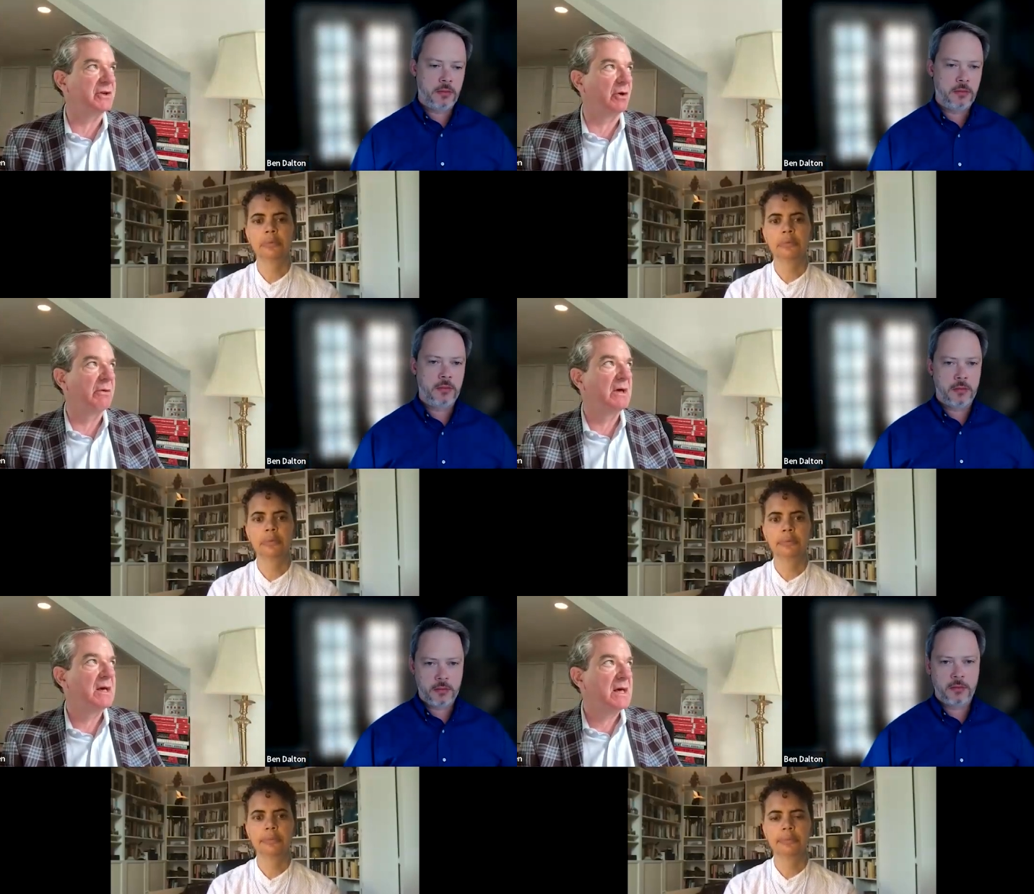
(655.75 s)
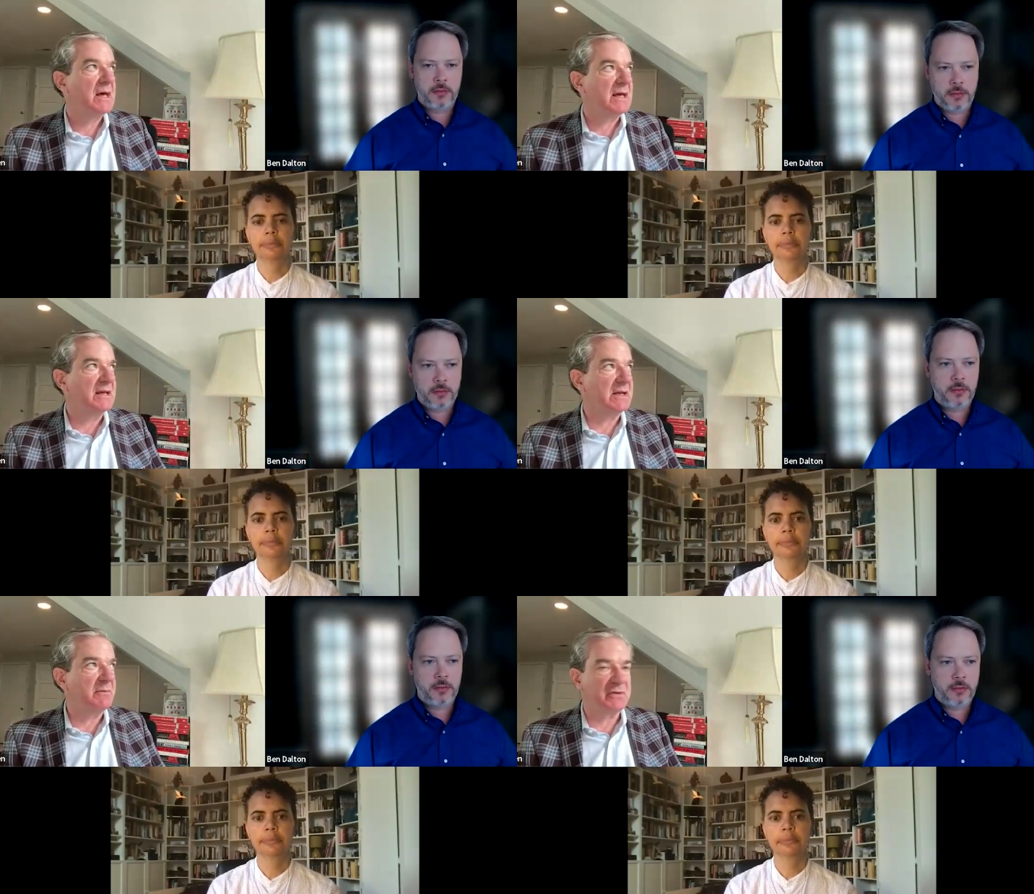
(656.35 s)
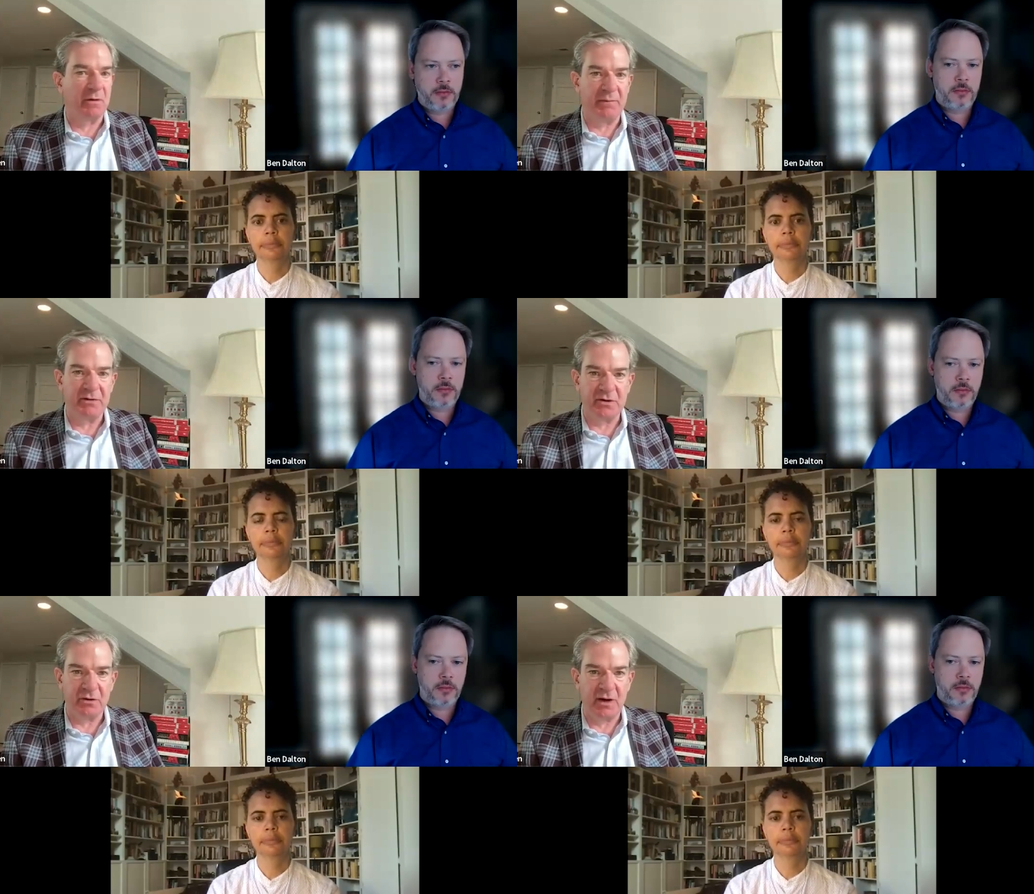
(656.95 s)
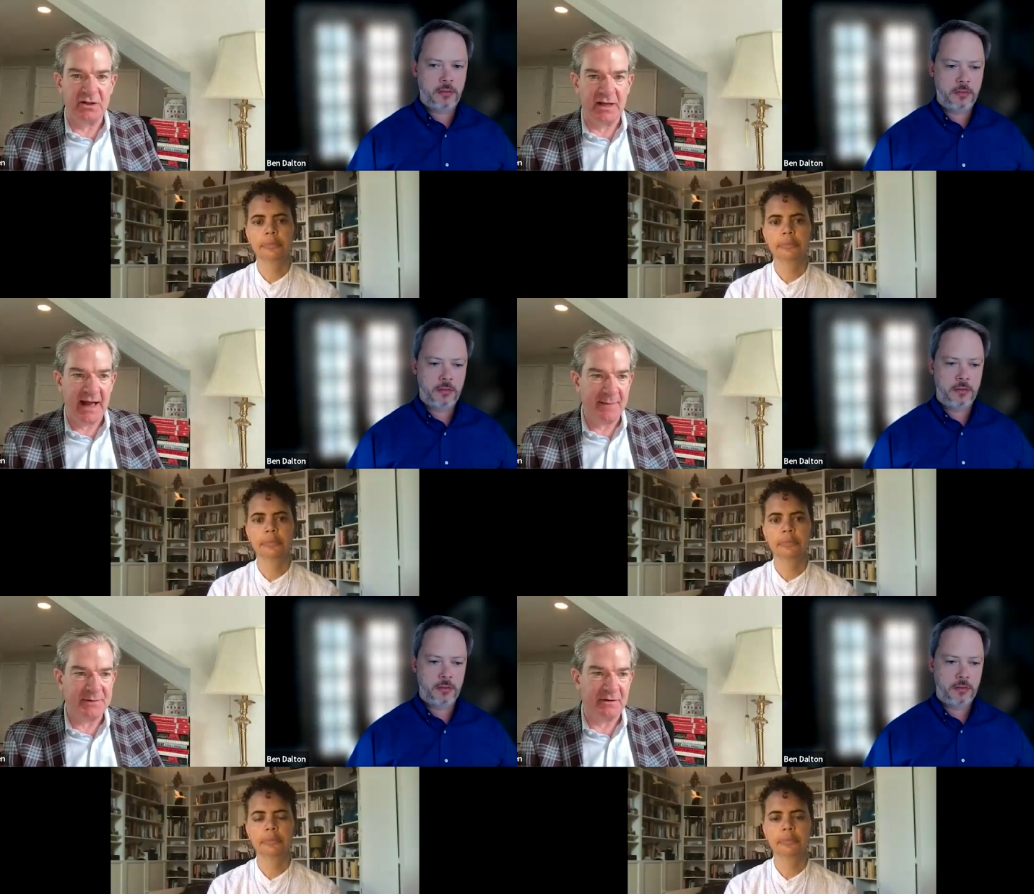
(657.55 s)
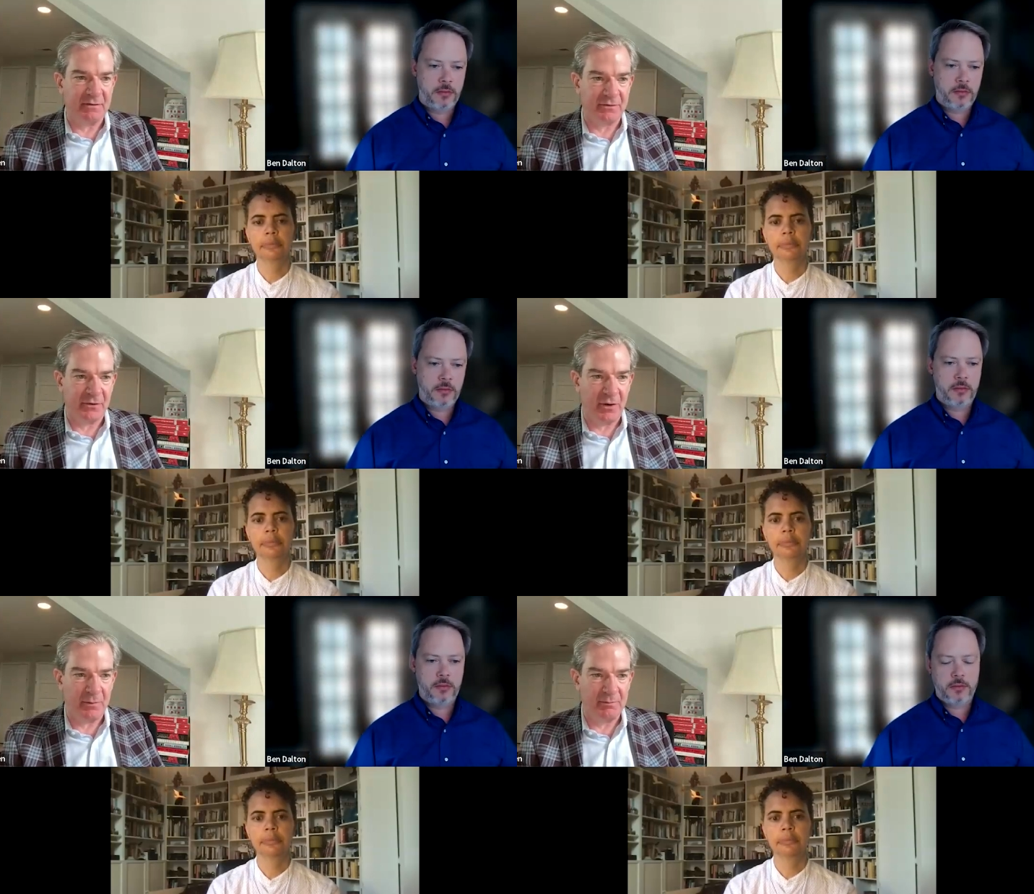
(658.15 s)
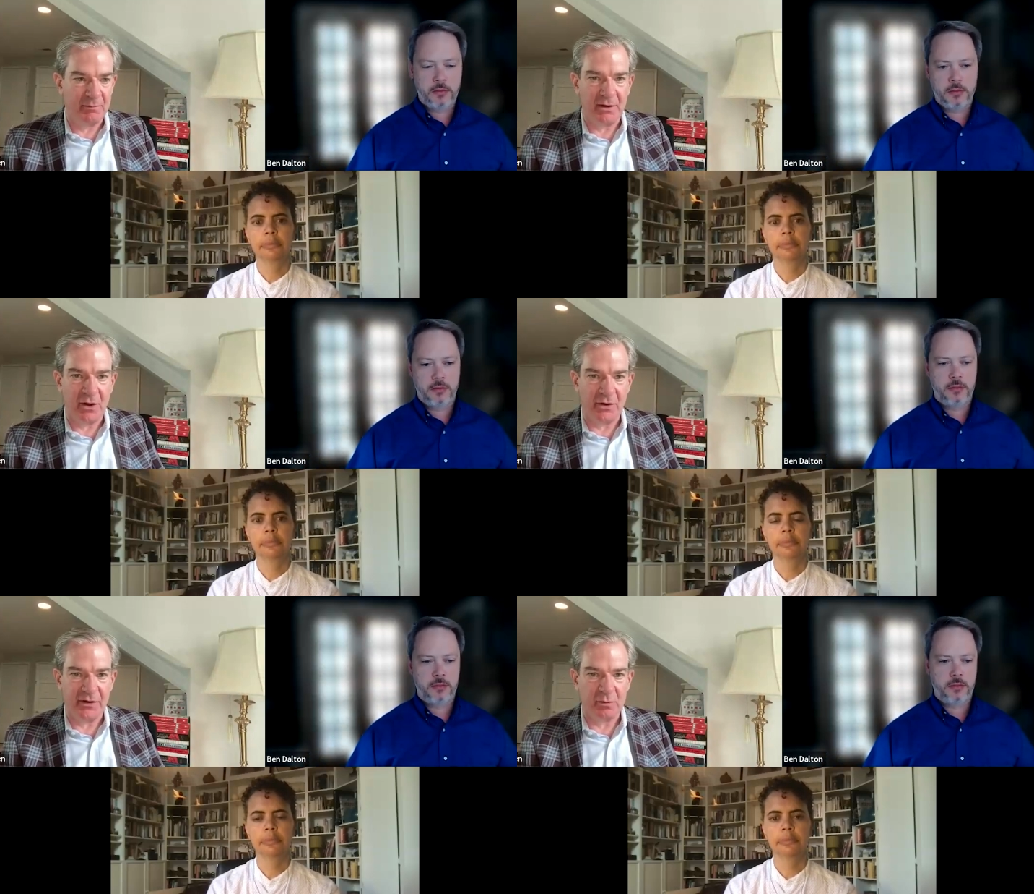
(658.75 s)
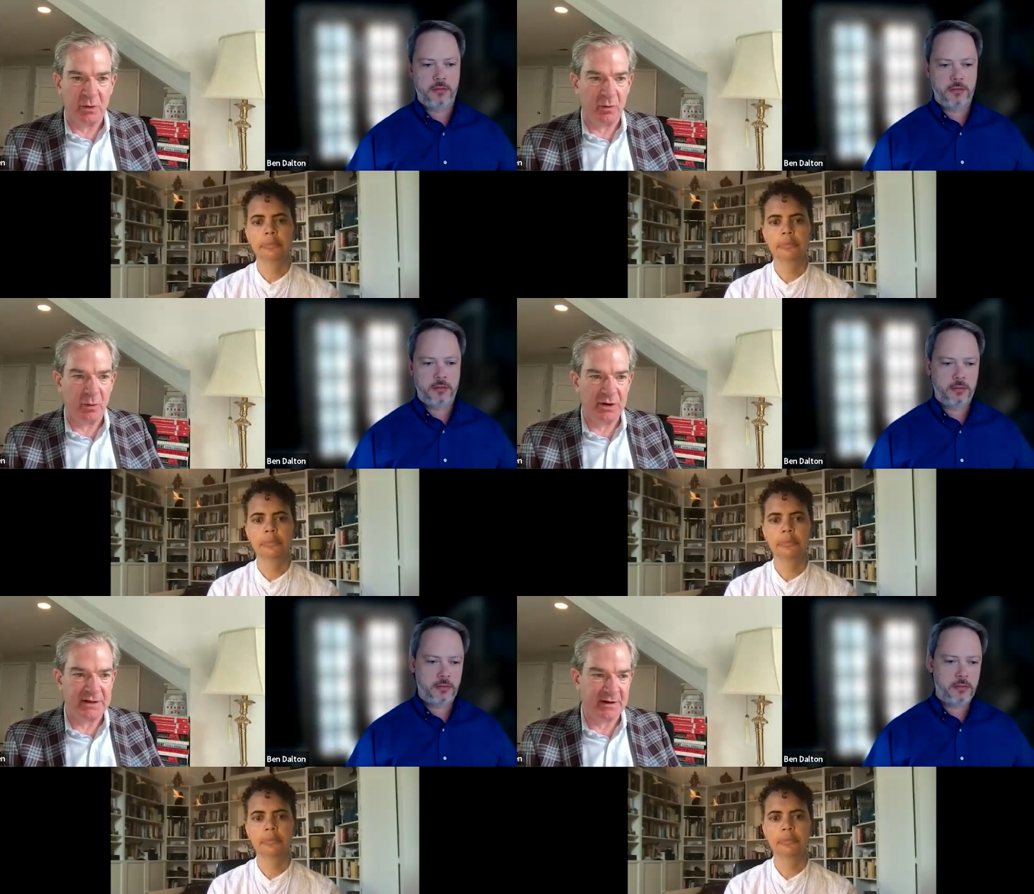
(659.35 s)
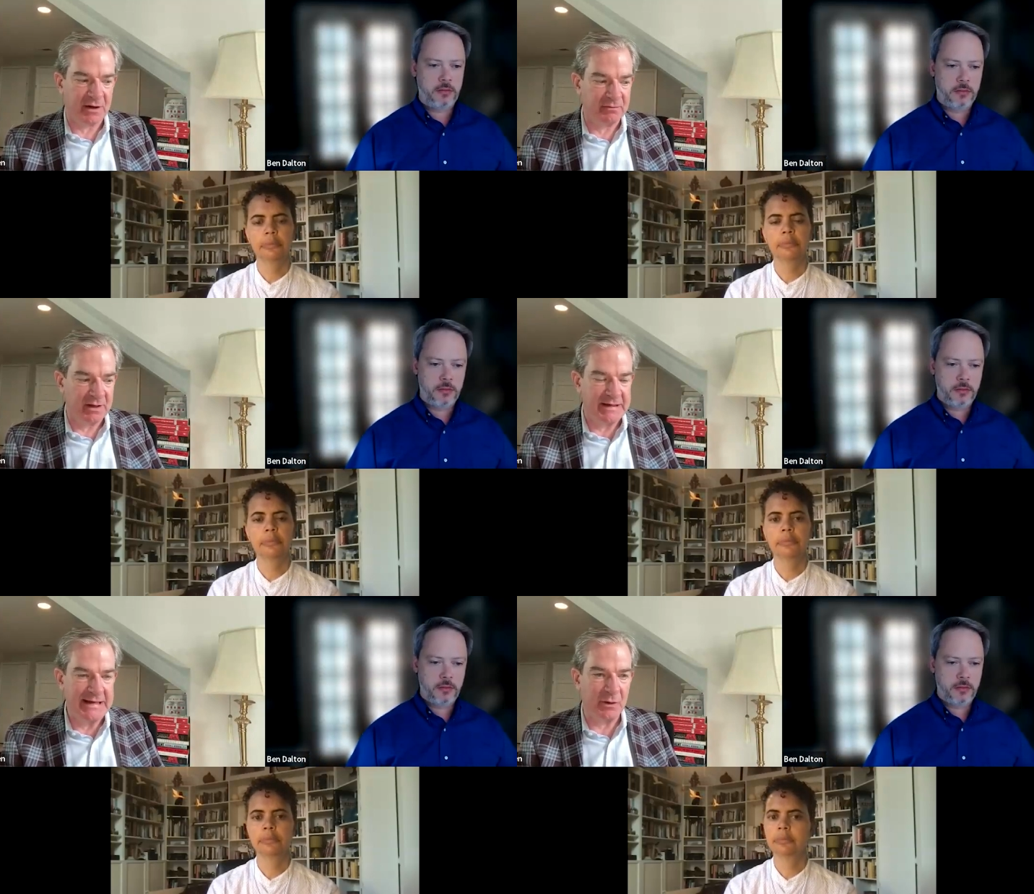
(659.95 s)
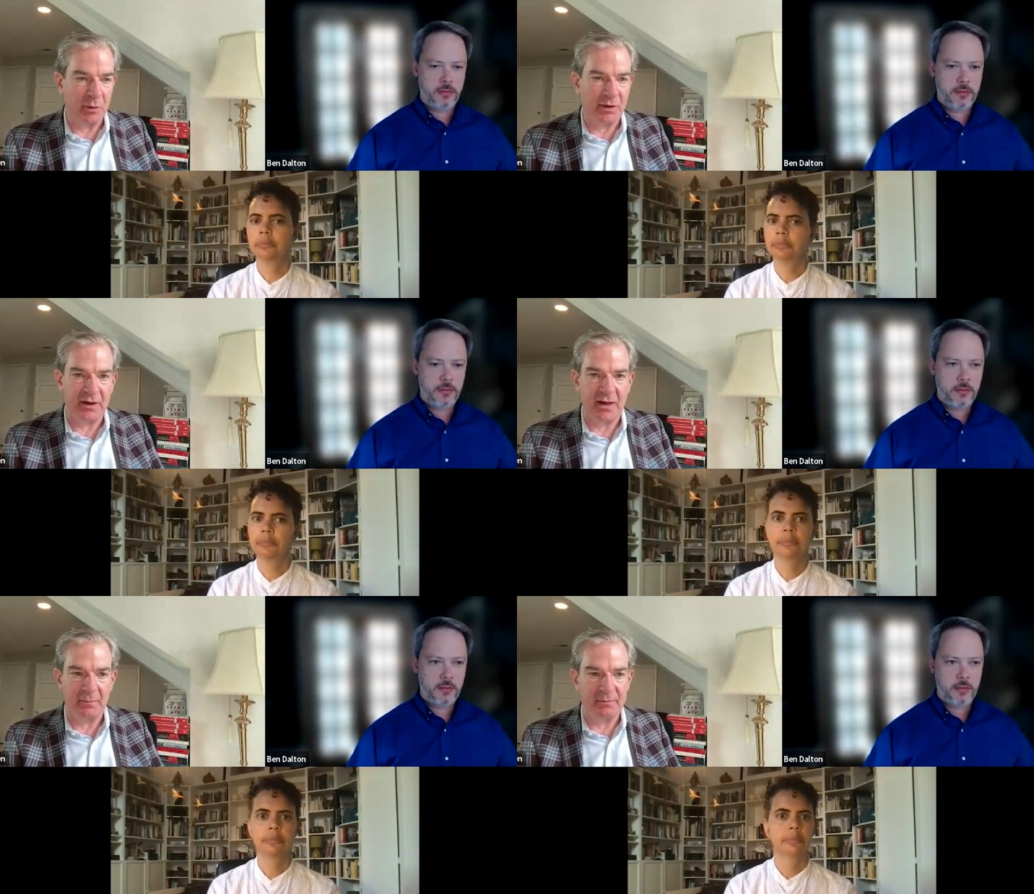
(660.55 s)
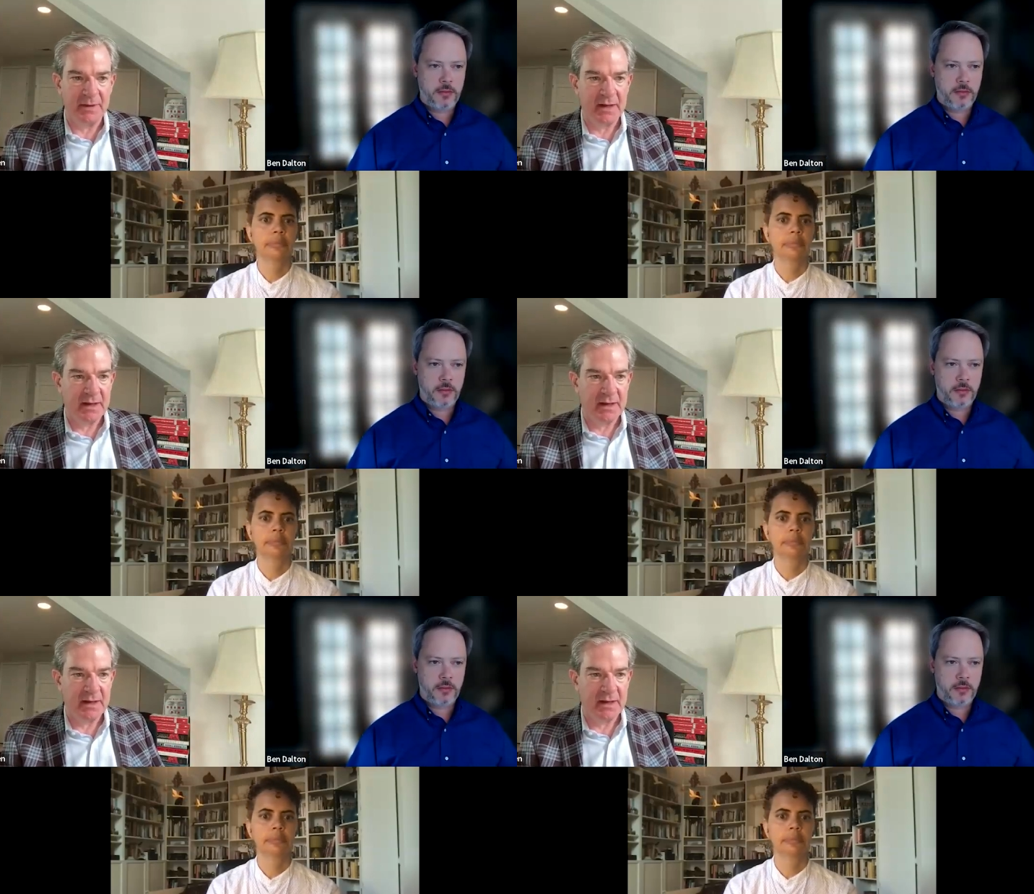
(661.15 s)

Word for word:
Speaker 1: So he seems to have been strangely absent from a lot of this. What what is the deal with him?